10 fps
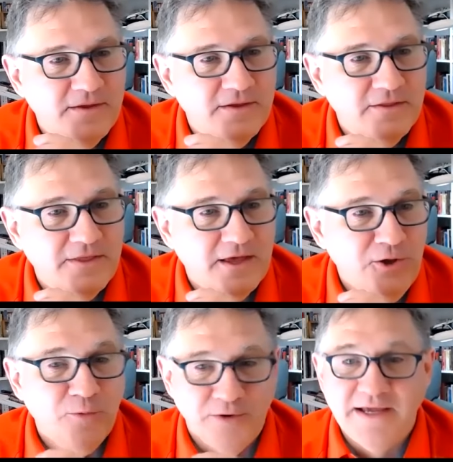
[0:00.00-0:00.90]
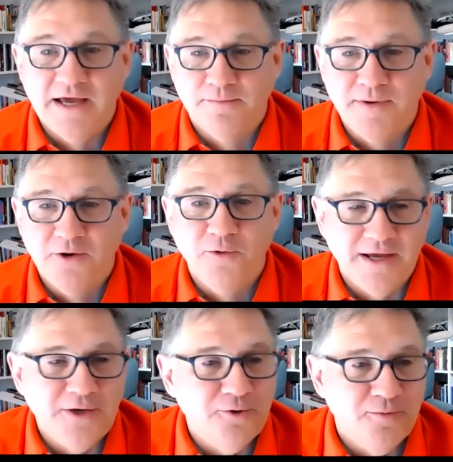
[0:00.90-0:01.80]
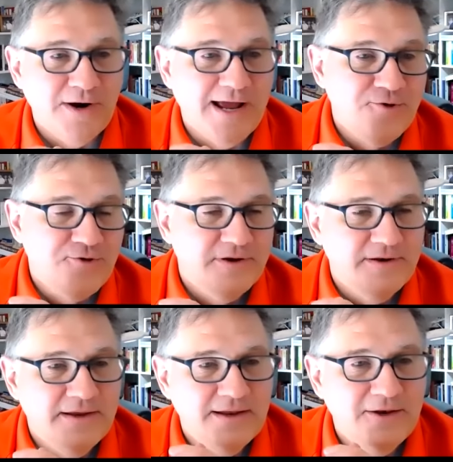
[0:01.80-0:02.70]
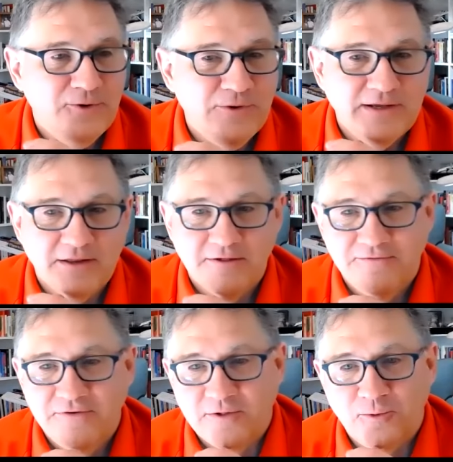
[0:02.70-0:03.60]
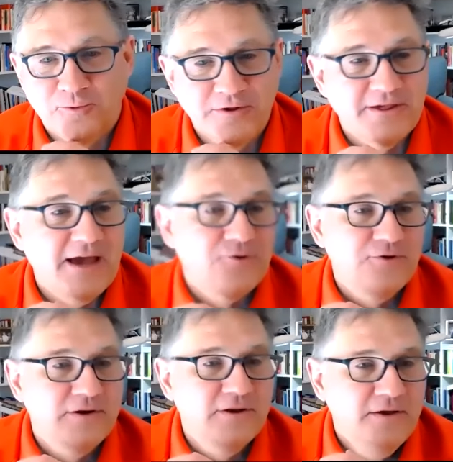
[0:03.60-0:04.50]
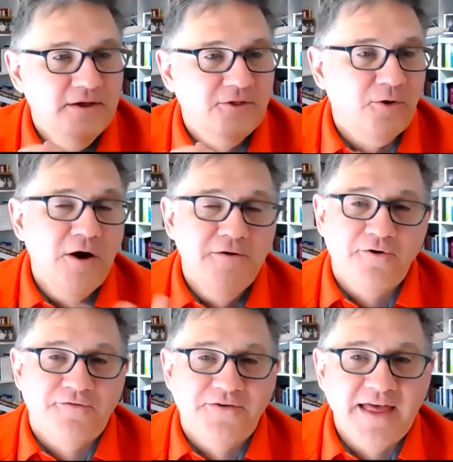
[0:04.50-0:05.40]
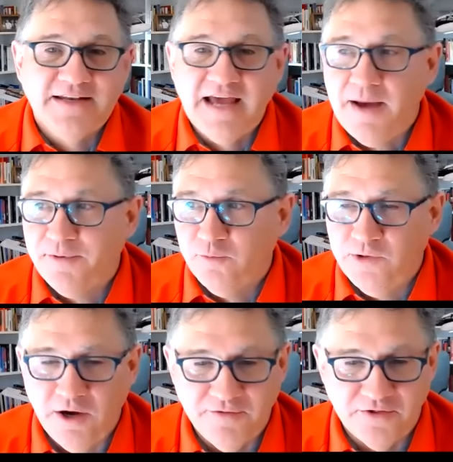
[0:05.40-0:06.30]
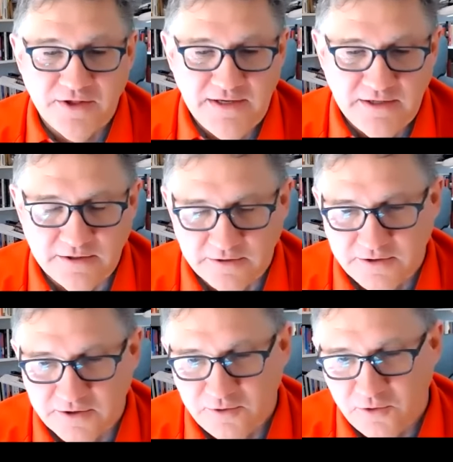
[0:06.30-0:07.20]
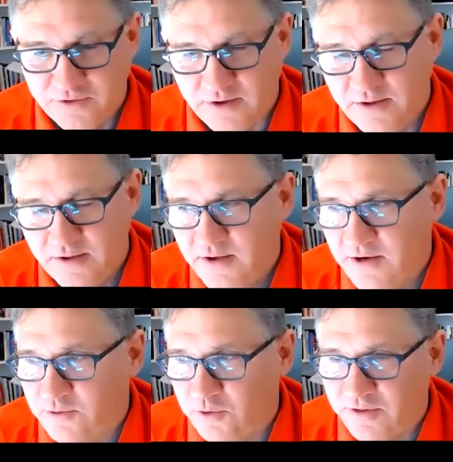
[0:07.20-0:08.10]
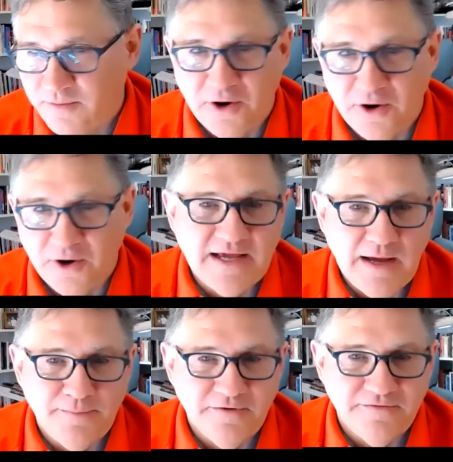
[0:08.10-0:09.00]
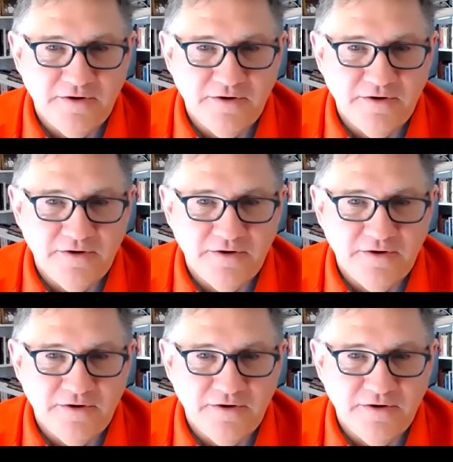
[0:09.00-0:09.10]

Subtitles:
that you would get by going into a branch and doing it as a physical transaction. So for that to happen, we obviously need to grow the market cap of